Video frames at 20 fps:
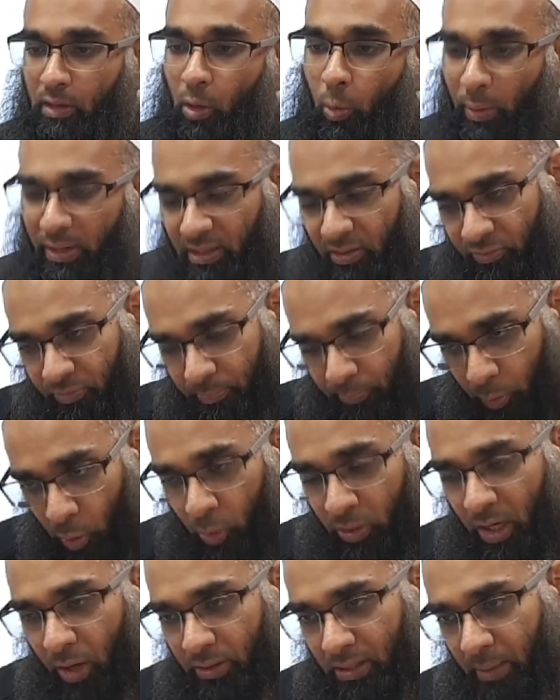When the
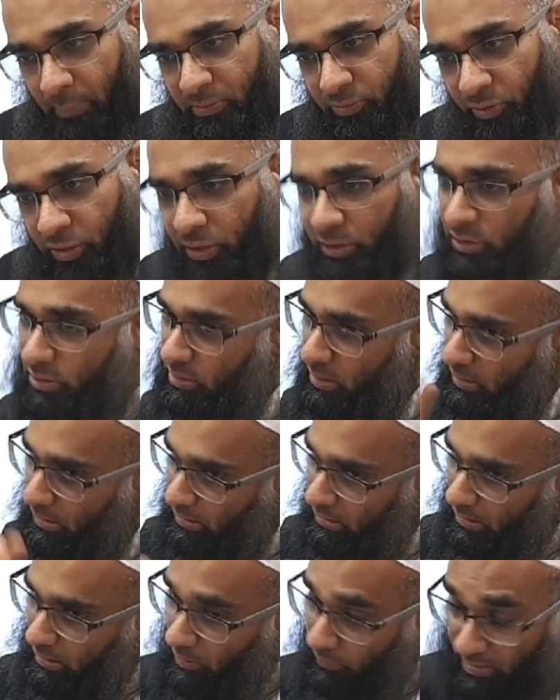pronoun comes first,
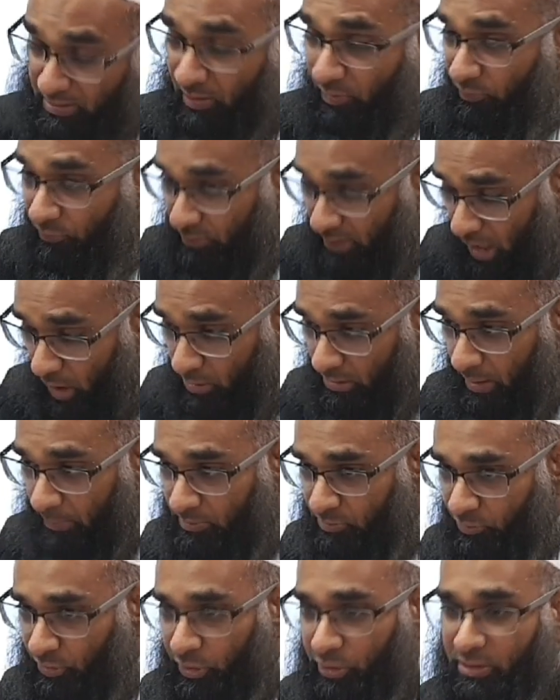when the noun
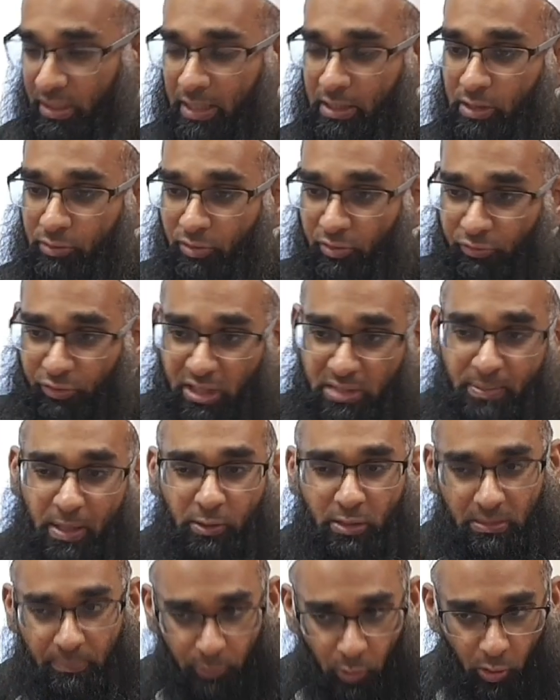comes first and it refers back
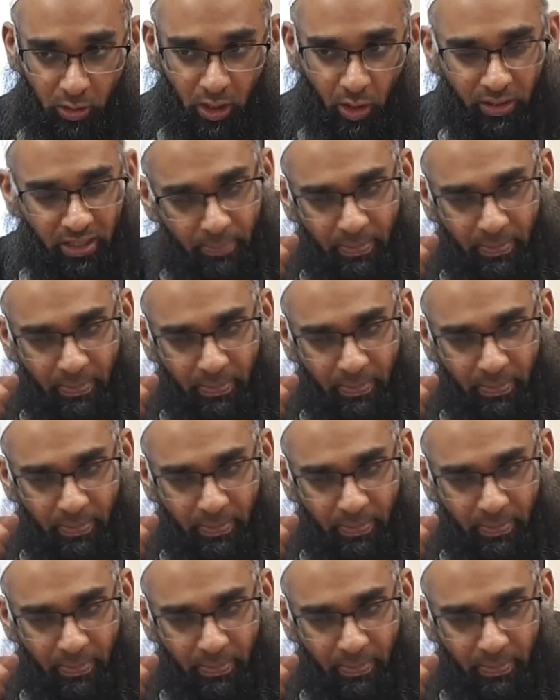to the pronoun,